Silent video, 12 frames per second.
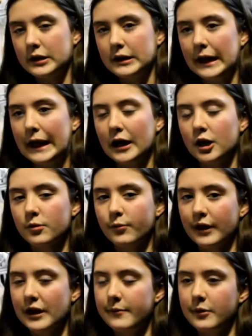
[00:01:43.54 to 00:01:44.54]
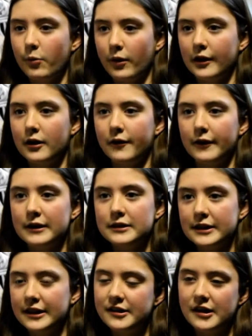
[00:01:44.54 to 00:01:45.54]
Later, we're going to be working on the
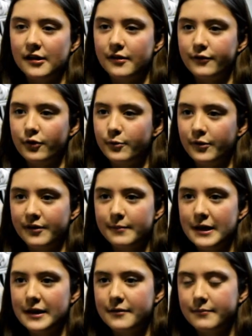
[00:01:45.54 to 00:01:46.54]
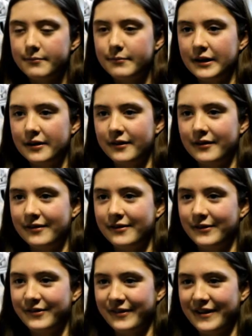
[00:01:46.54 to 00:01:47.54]
cliches of Almost Maine because
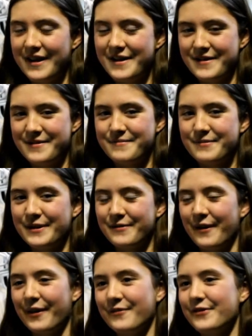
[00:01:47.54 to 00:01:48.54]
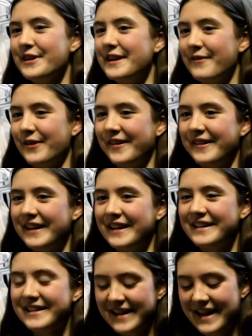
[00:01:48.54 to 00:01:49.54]
those are kind of pretty relevant in every
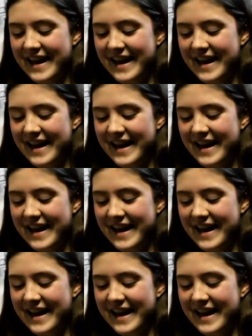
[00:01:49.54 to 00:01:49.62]
scene.